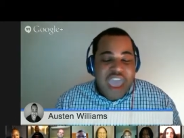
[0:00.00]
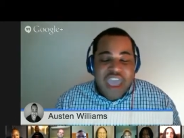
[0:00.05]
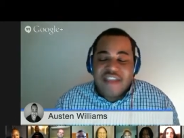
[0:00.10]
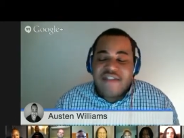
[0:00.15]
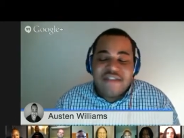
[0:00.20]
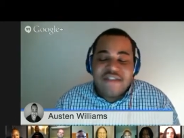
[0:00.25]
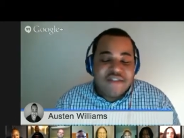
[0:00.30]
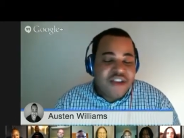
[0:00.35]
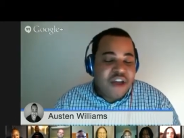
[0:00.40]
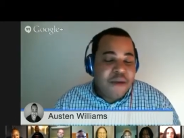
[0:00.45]

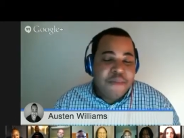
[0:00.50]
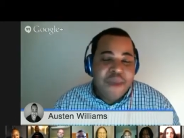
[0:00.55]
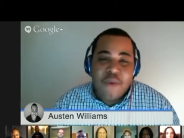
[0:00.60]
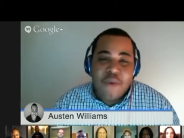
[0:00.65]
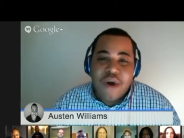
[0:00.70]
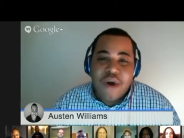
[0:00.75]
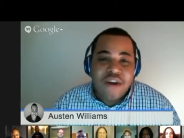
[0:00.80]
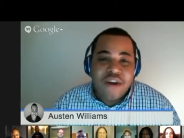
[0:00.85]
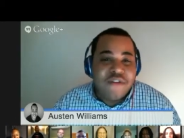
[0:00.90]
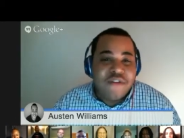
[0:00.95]
It's just gonna be
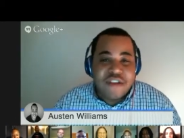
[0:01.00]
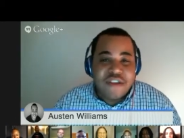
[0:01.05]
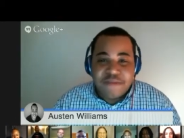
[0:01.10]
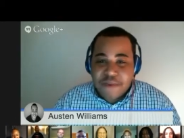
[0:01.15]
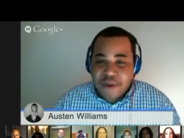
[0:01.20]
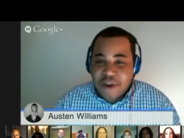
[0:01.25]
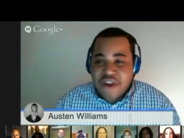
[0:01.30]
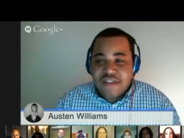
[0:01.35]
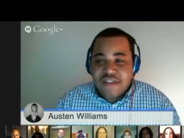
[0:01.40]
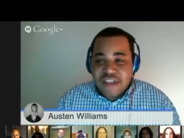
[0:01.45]
a wonderful
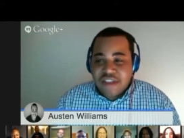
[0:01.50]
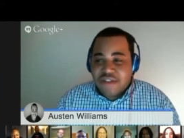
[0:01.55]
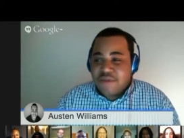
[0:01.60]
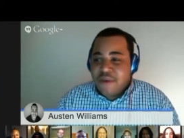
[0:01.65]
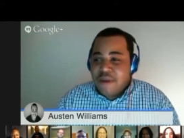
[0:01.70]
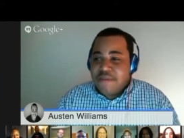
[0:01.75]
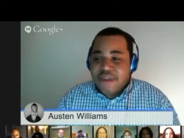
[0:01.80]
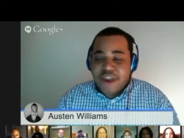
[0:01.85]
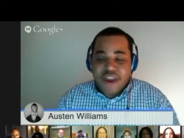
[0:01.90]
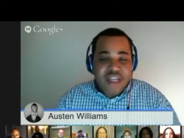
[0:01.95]
experience.
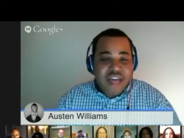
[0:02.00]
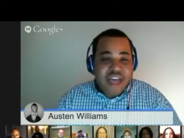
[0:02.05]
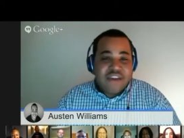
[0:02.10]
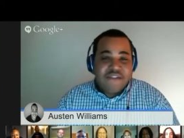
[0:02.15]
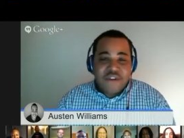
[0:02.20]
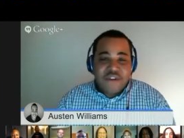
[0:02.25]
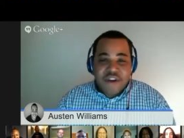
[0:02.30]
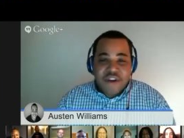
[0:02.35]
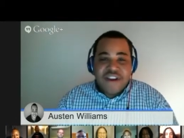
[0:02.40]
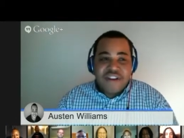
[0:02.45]
That's why I'm there
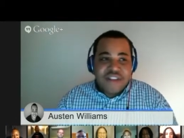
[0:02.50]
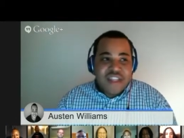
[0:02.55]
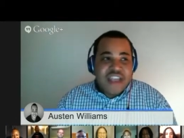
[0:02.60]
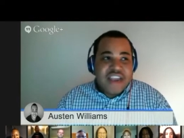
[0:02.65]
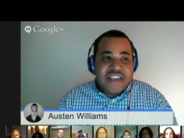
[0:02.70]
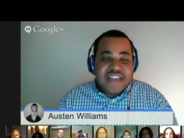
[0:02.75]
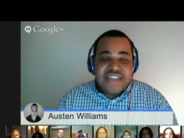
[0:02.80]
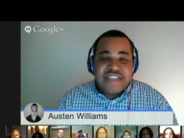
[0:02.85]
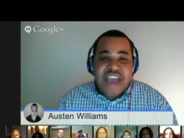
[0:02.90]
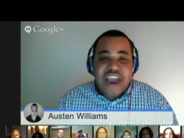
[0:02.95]
like for
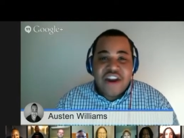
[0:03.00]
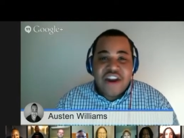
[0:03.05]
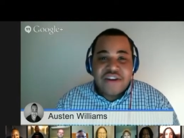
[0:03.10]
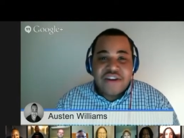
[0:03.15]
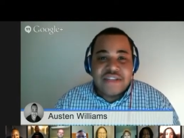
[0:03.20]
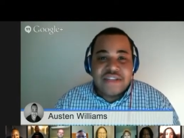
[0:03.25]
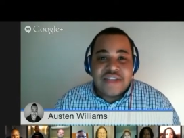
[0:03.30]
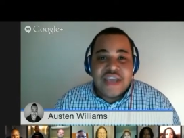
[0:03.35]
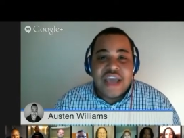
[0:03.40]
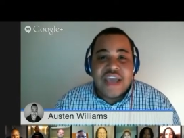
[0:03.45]
like entire
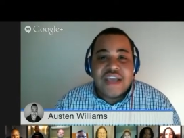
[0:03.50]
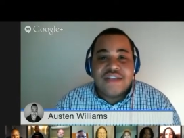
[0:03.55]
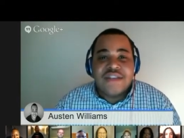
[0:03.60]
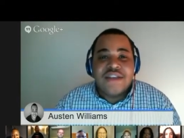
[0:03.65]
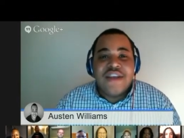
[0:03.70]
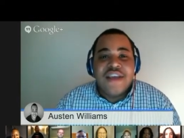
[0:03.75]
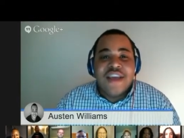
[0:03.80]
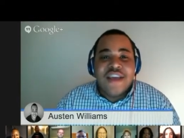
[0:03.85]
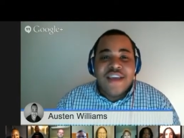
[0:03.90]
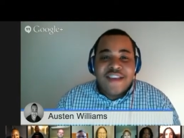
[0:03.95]
six
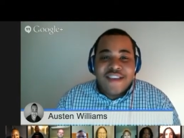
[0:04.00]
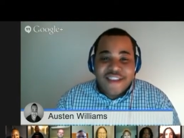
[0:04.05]
days.